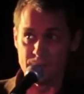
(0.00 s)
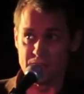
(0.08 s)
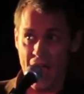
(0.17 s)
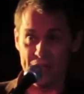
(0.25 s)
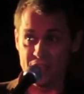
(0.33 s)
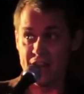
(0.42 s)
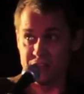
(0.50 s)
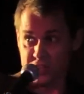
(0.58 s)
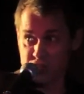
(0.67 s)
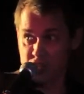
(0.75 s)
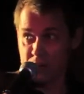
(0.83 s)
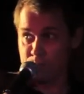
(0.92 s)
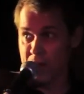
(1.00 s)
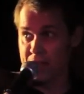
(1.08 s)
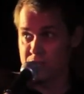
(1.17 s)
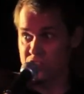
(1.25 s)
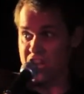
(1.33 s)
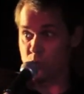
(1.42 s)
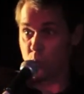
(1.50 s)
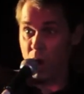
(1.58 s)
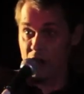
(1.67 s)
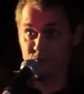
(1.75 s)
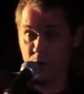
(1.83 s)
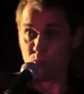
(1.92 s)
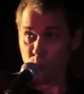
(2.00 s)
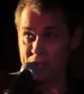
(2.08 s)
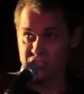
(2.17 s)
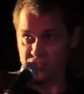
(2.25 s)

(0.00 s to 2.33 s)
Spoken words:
And then at the chimpanzee from whence